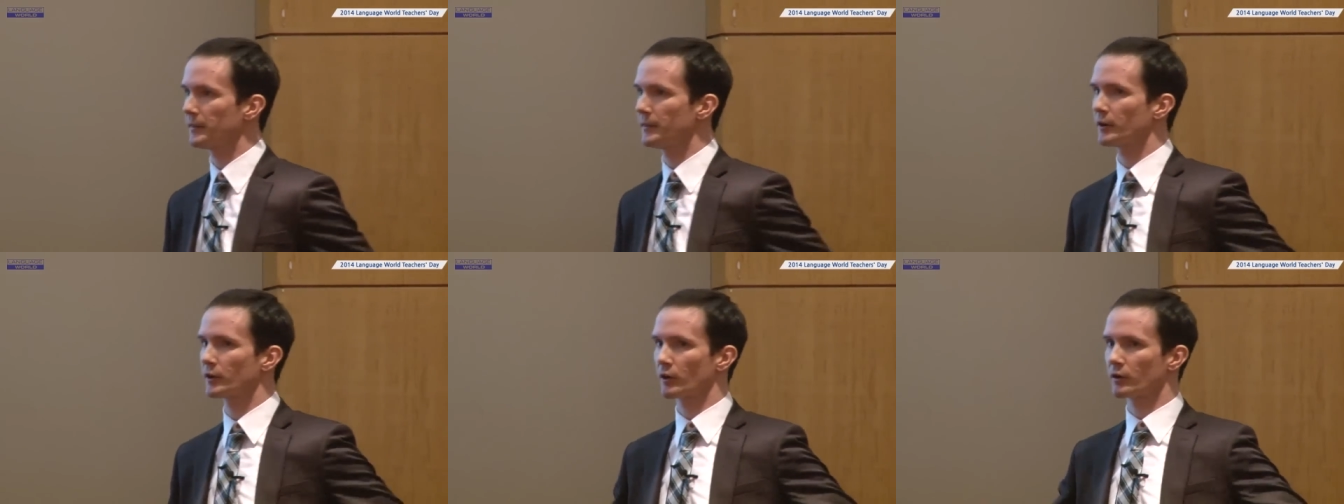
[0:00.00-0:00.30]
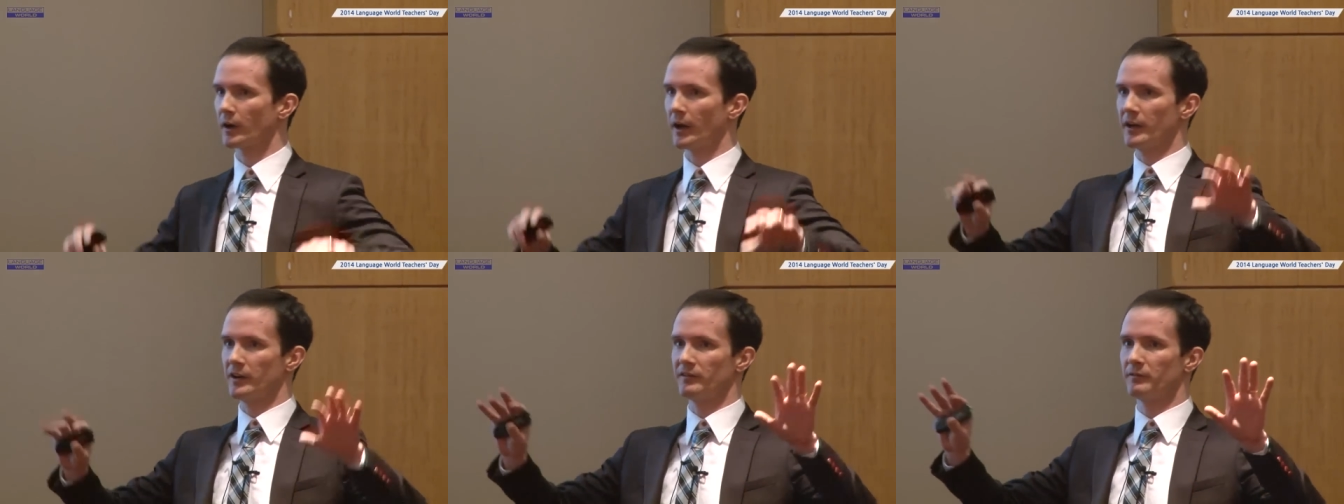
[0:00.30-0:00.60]
think are
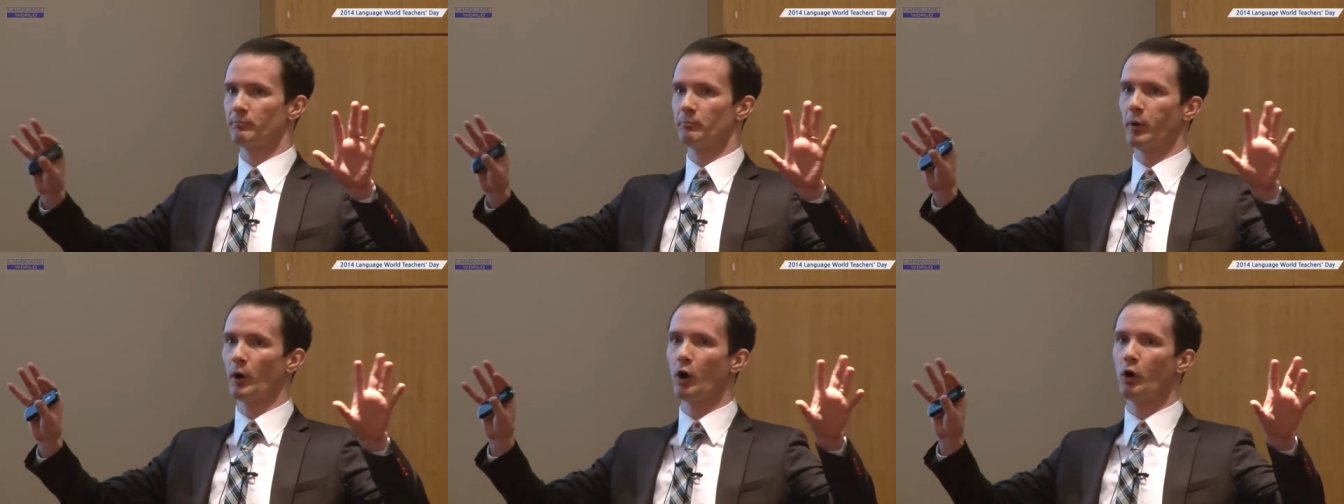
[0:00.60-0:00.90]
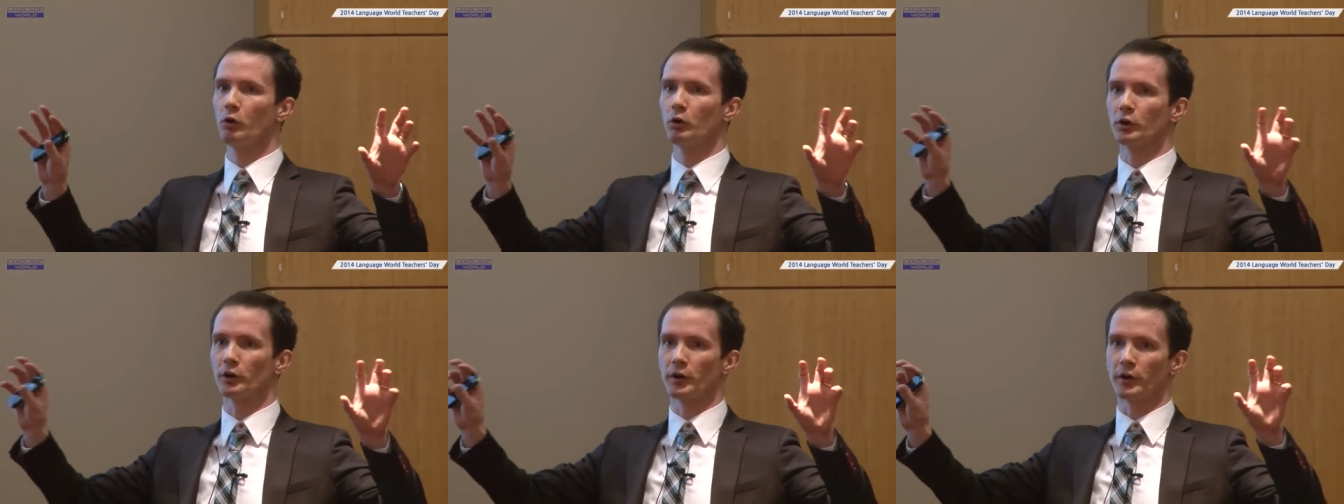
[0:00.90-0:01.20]
kind of
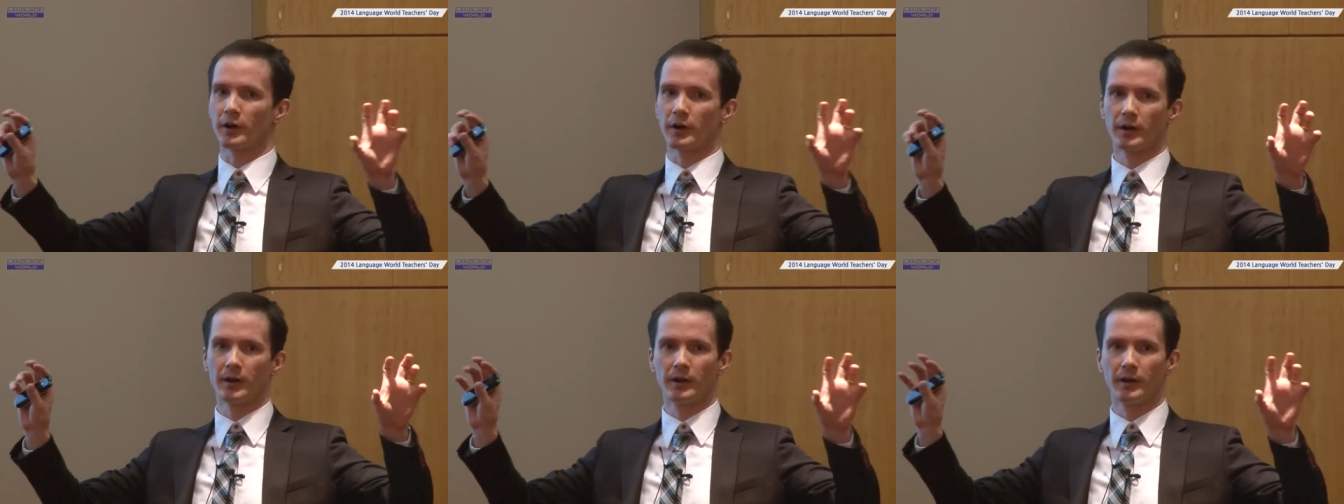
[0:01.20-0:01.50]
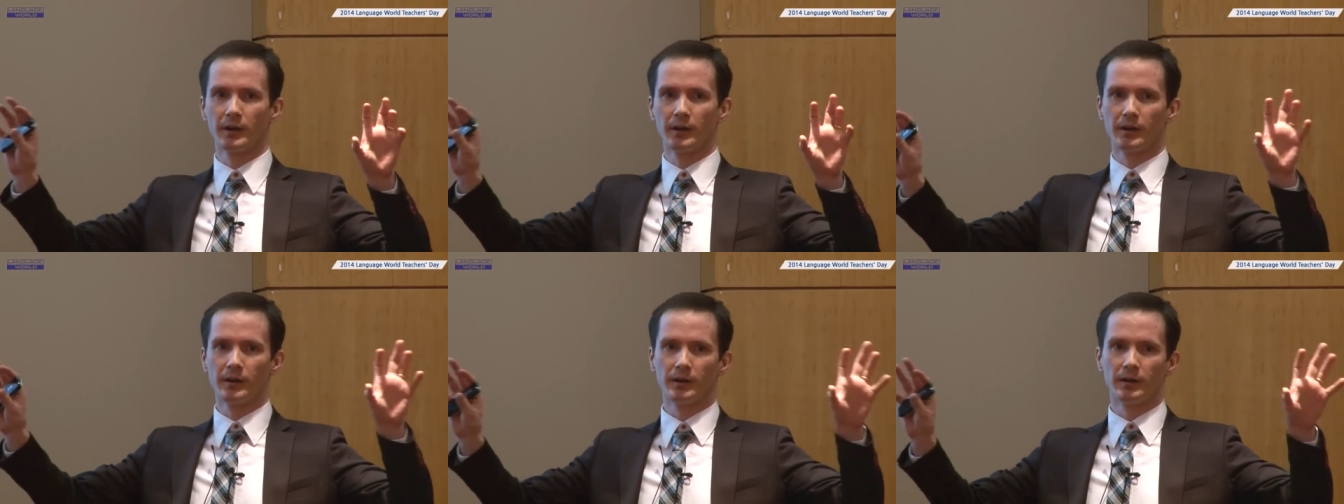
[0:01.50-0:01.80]
polar
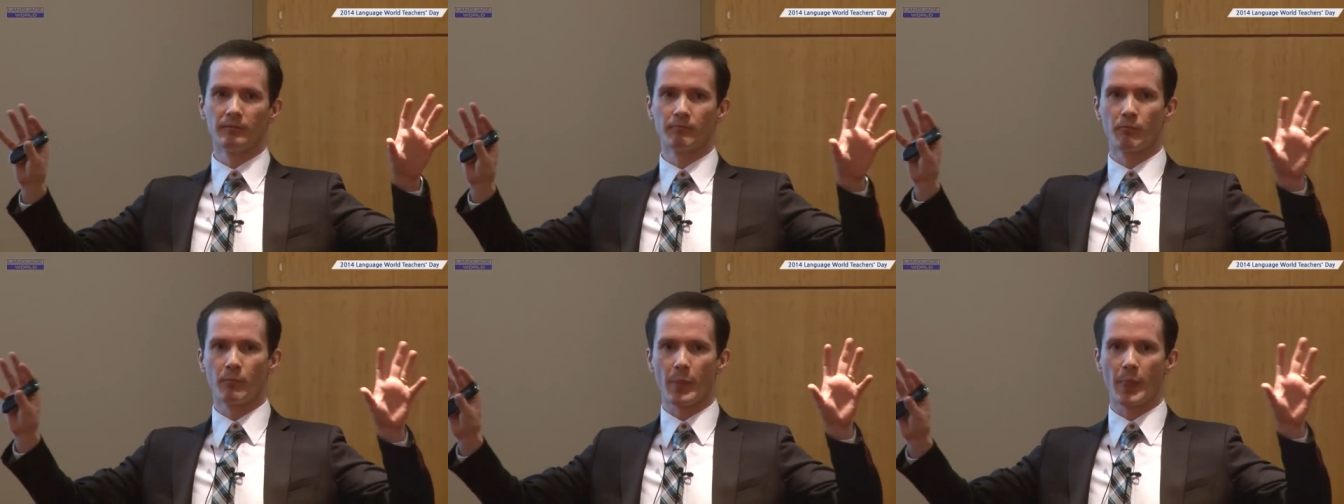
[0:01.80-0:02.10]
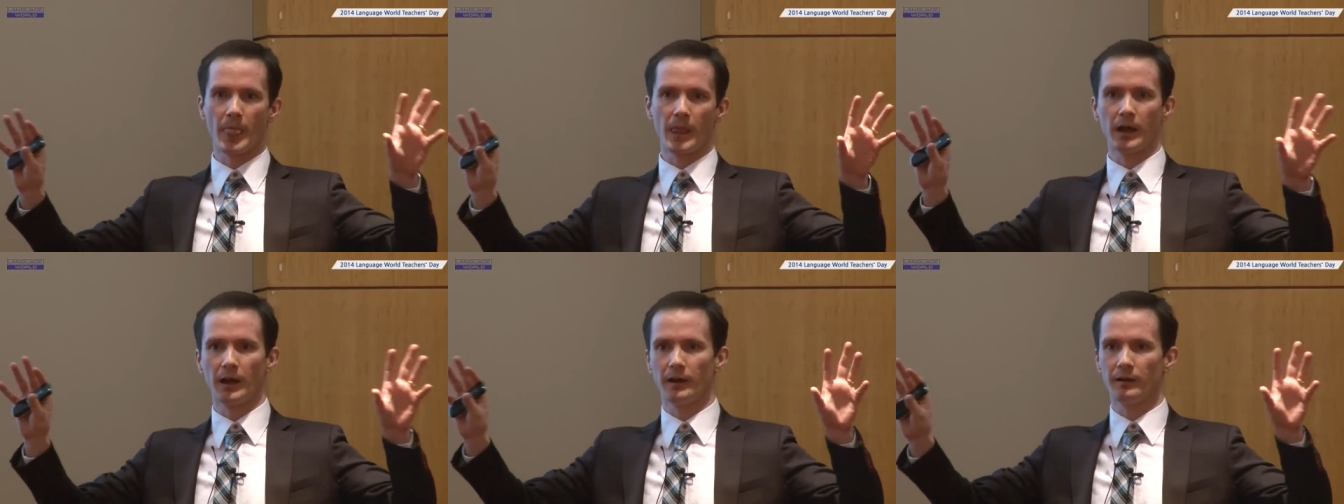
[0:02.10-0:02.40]

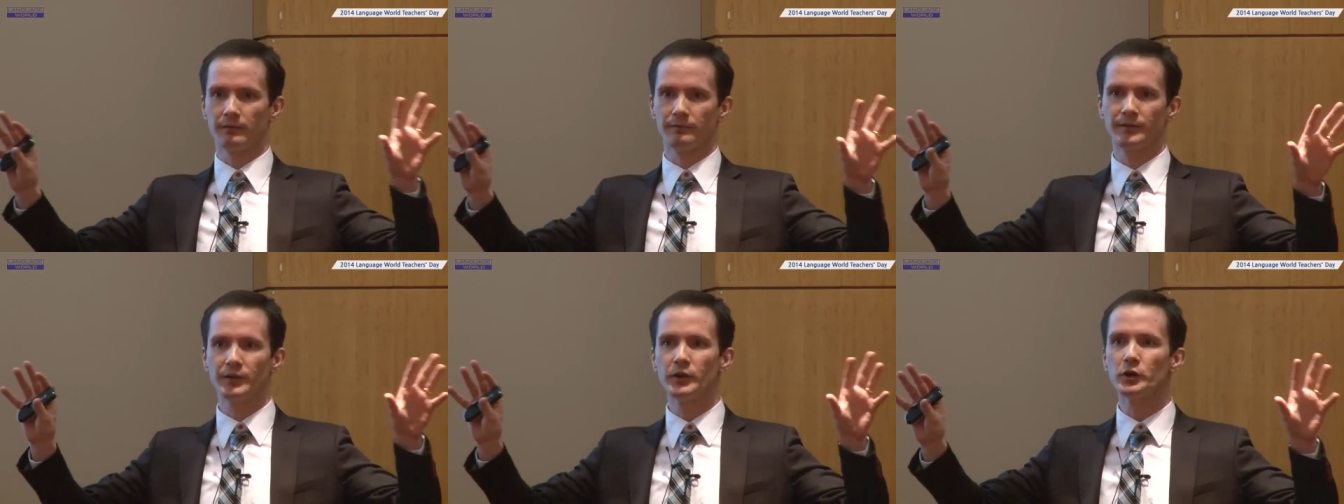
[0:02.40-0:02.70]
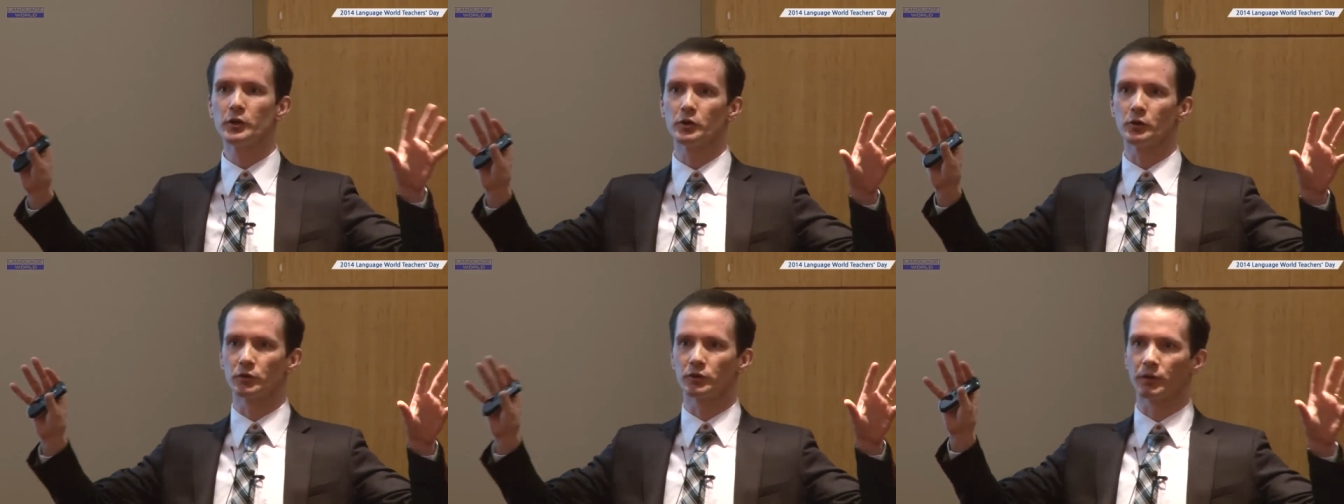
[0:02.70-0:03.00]

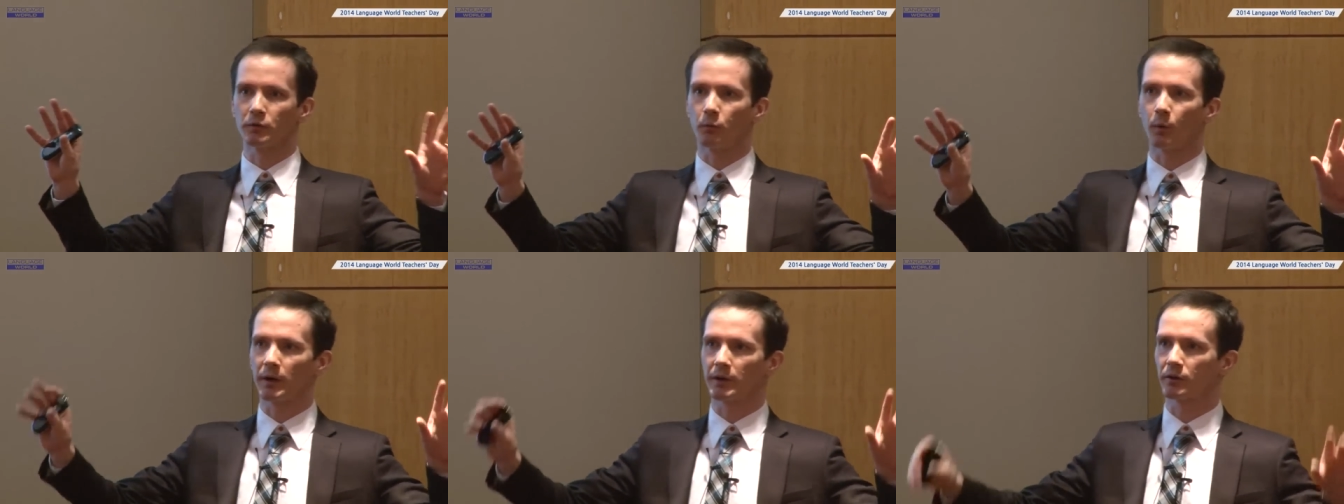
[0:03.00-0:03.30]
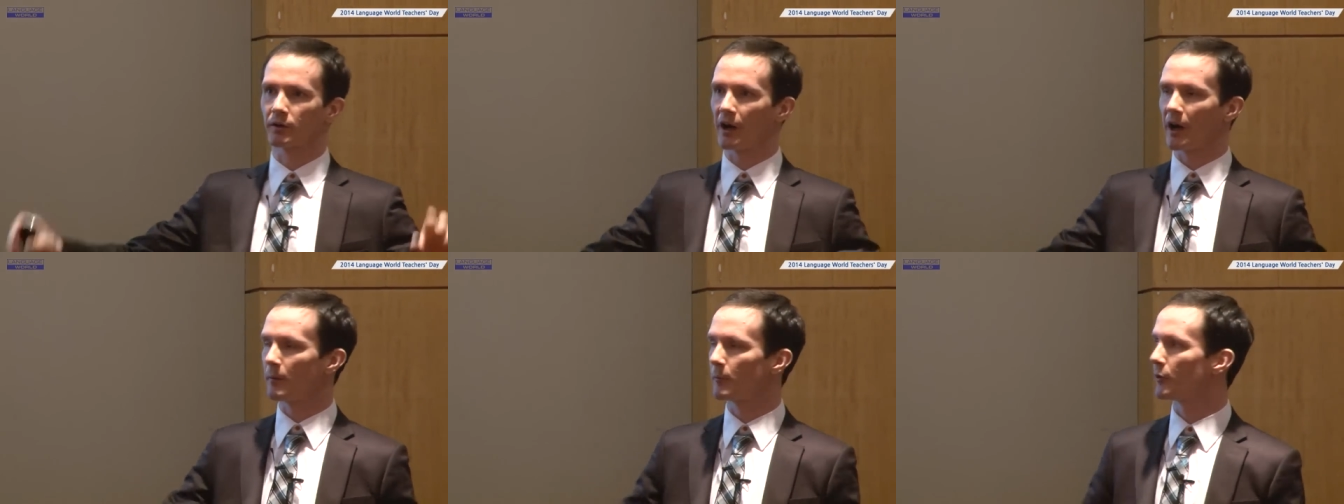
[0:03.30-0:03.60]
views of what
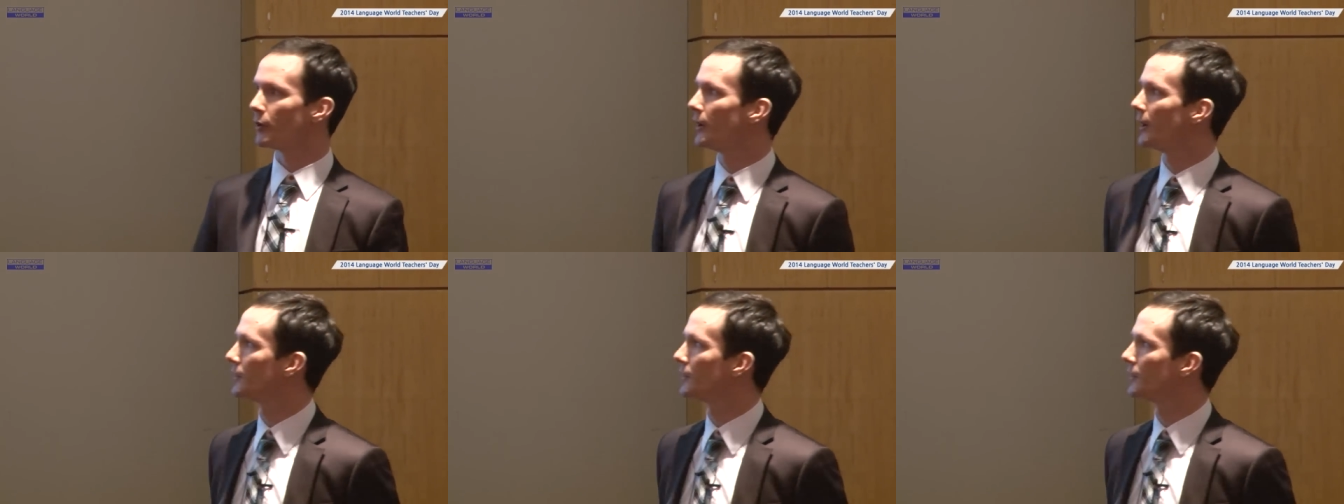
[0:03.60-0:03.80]
grammar